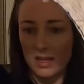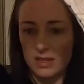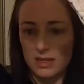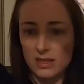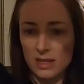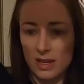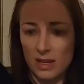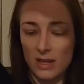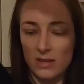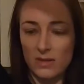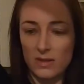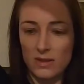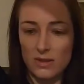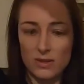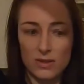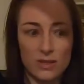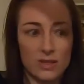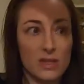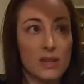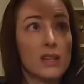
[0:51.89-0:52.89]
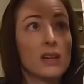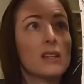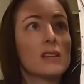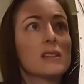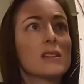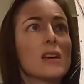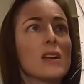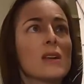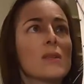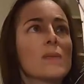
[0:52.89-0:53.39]
it's kind of interesting.
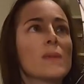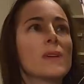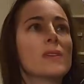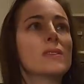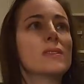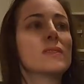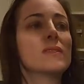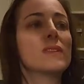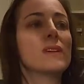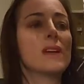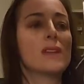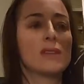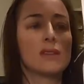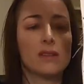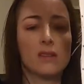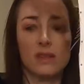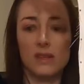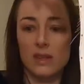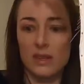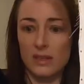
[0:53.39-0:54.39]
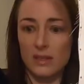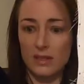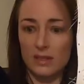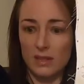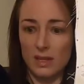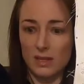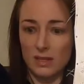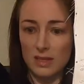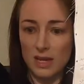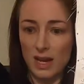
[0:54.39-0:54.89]
It's got a bunch of other
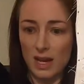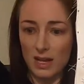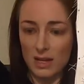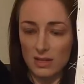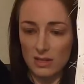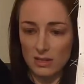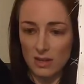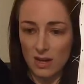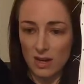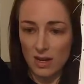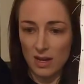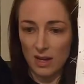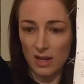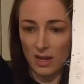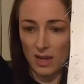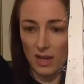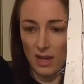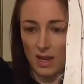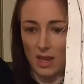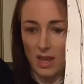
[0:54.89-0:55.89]
things attached on it